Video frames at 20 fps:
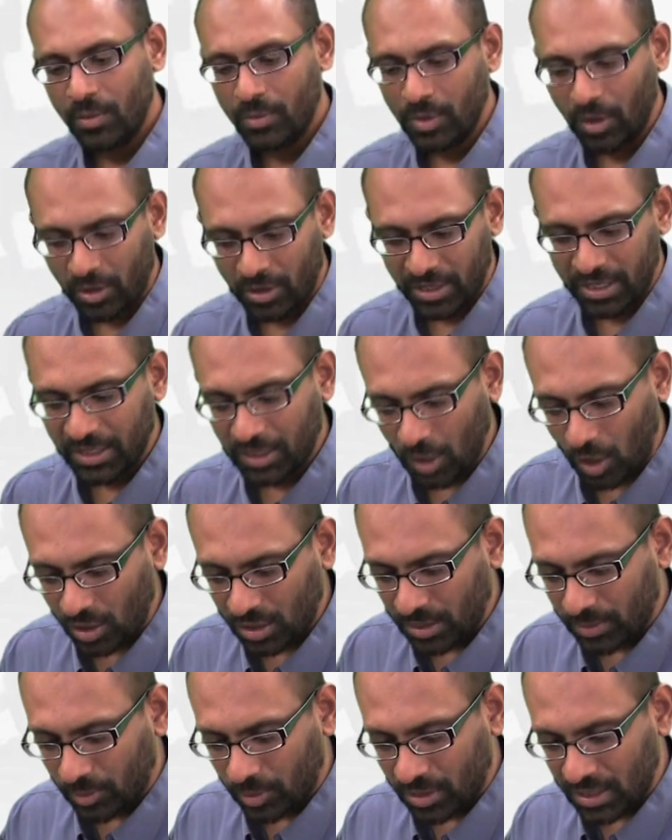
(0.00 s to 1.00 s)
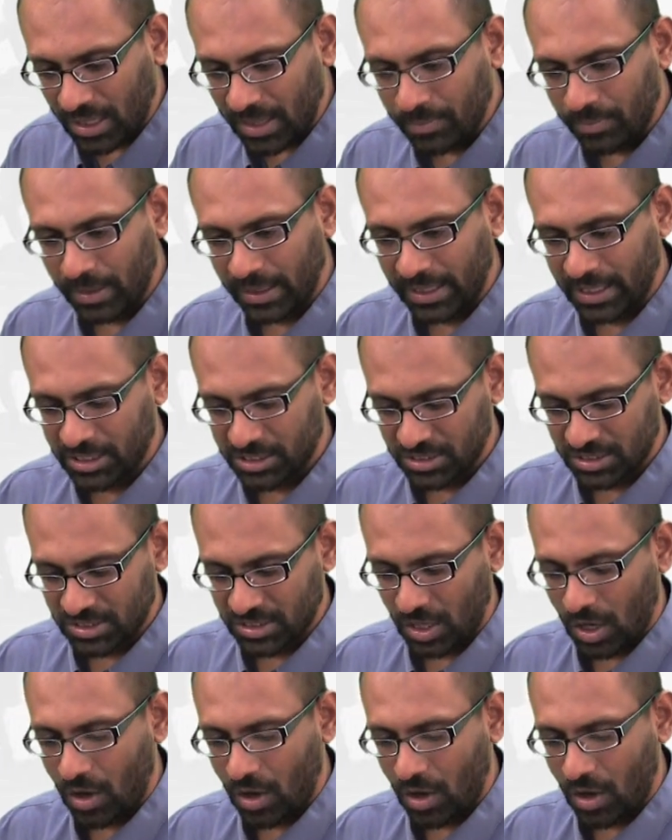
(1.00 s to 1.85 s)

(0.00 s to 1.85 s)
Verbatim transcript: We already talked about the implications